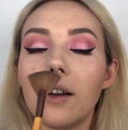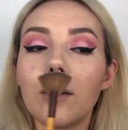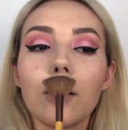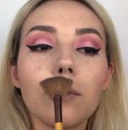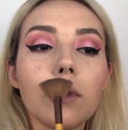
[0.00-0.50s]

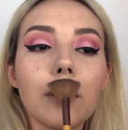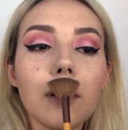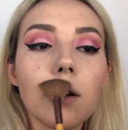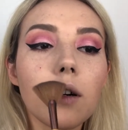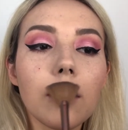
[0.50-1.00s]
you can put it
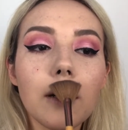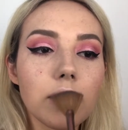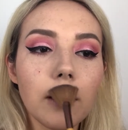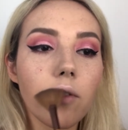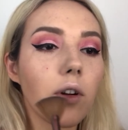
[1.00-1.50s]
here.
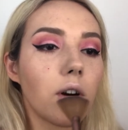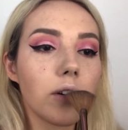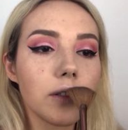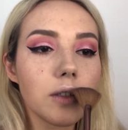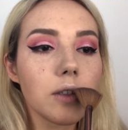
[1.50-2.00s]
It never
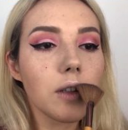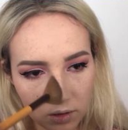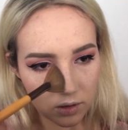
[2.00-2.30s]
hurts.